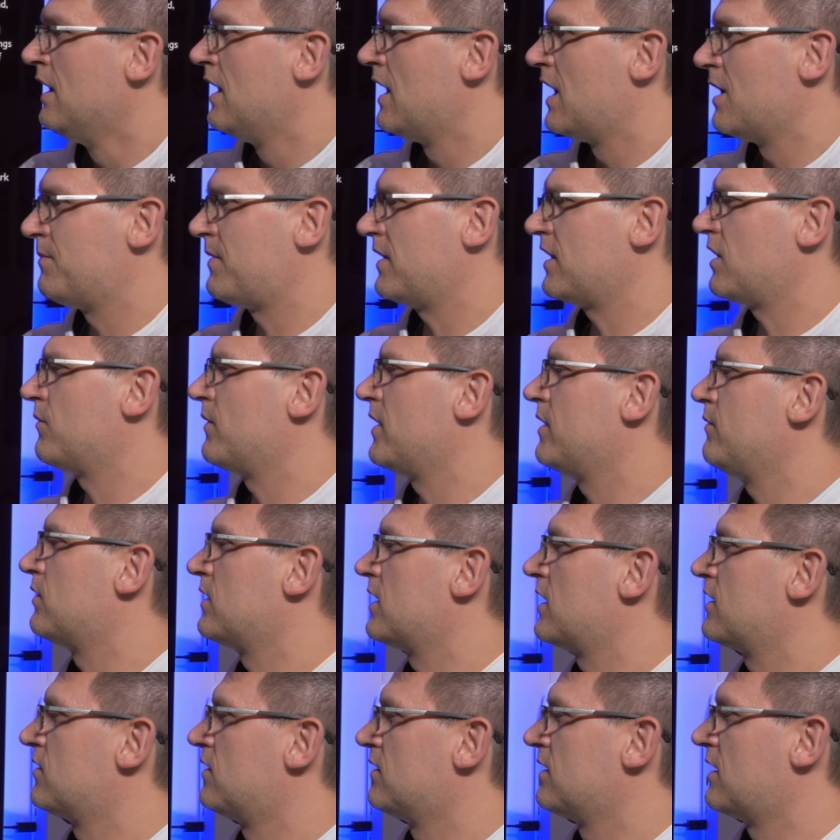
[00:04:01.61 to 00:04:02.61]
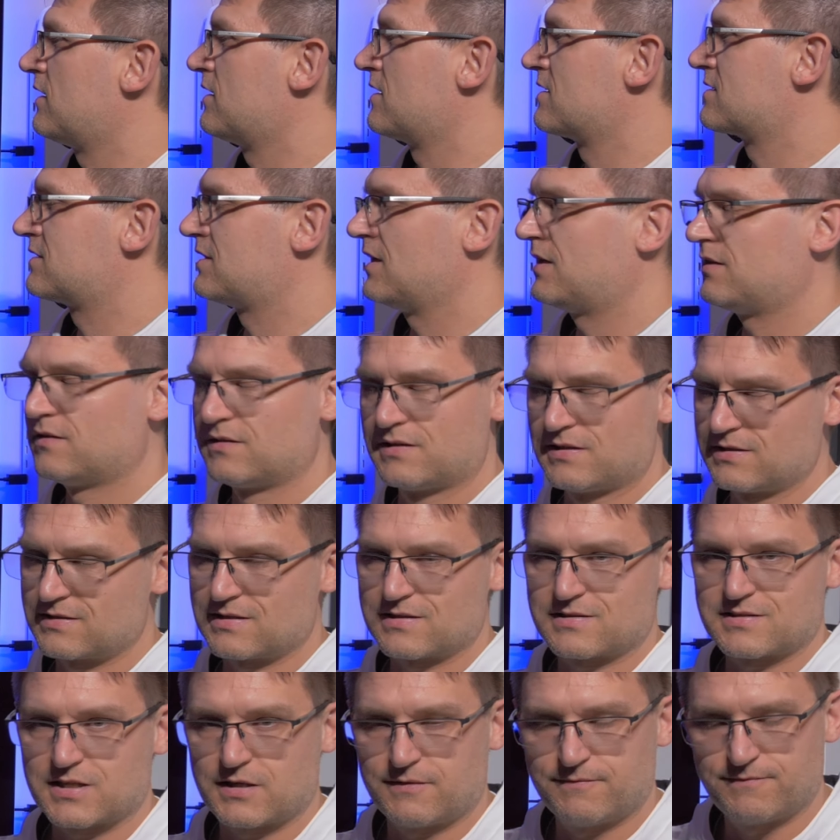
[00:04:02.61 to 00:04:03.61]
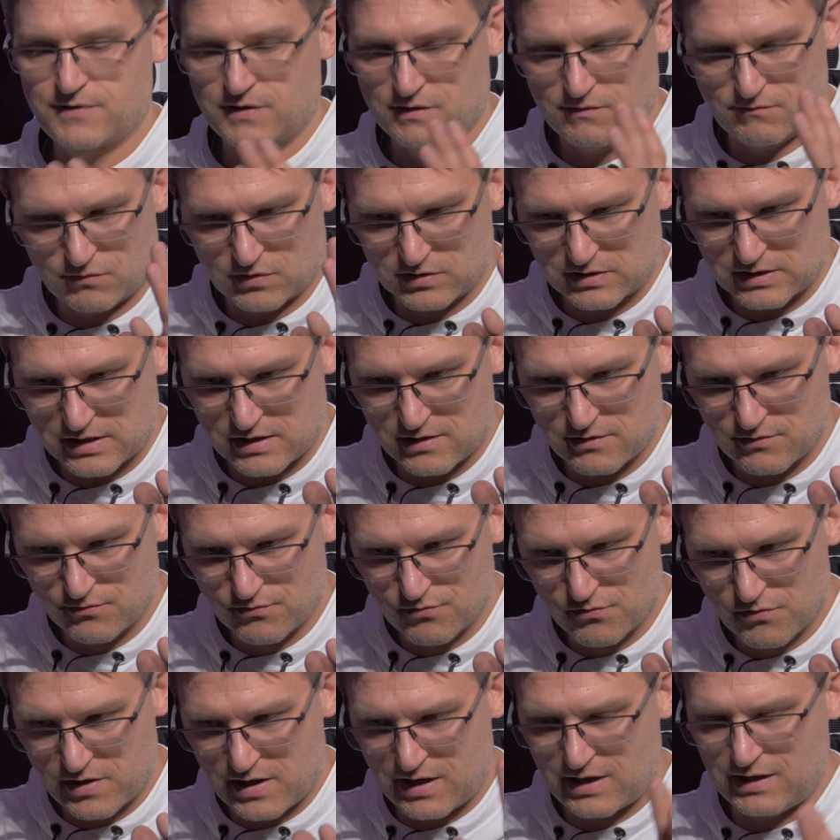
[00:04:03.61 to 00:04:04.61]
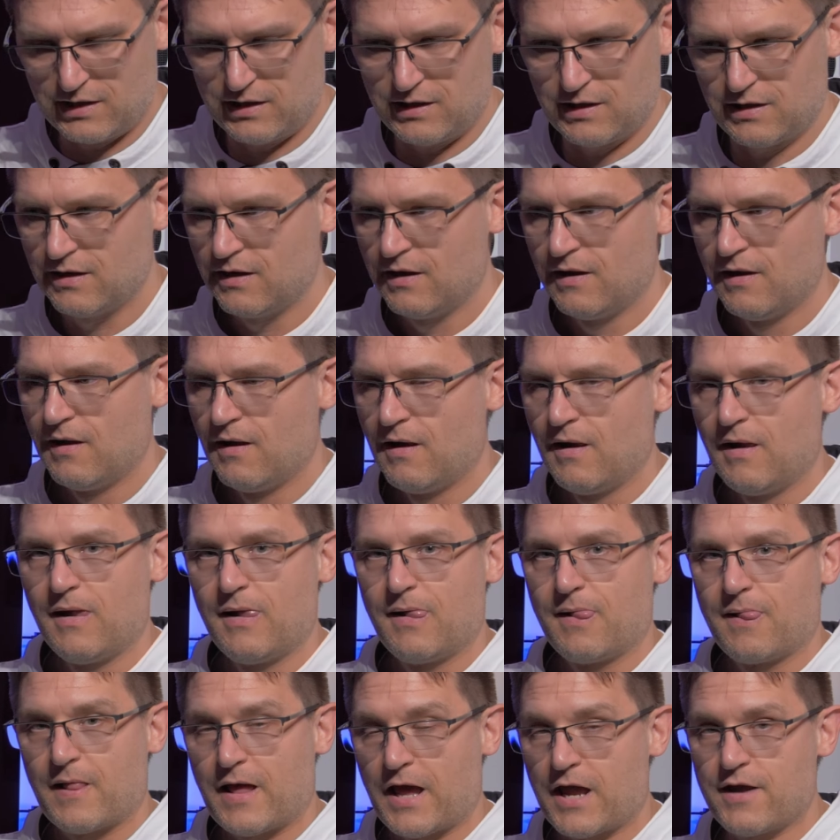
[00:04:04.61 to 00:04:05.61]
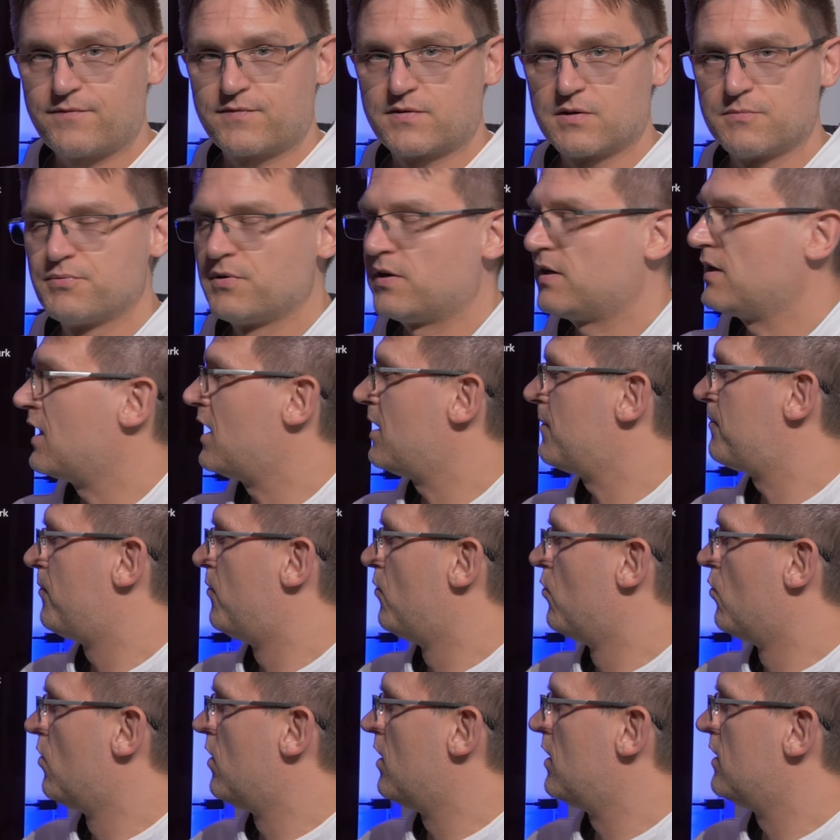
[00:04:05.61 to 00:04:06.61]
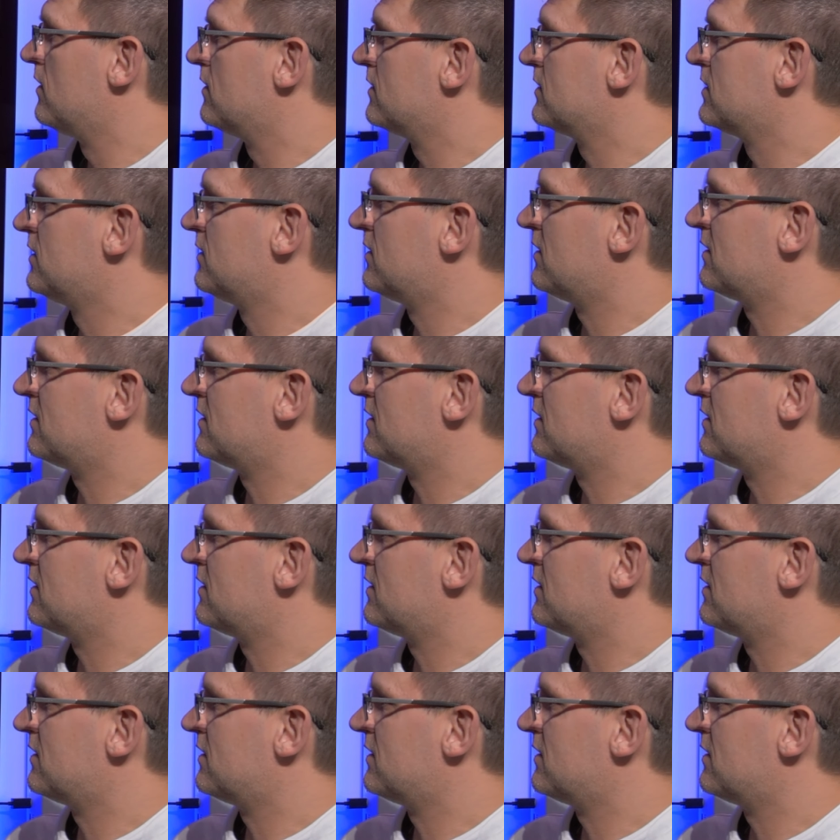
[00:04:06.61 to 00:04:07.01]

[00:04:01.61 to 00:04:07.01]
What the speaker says: And by the way, what I don't understand, and this is something what I really have to bring up more, you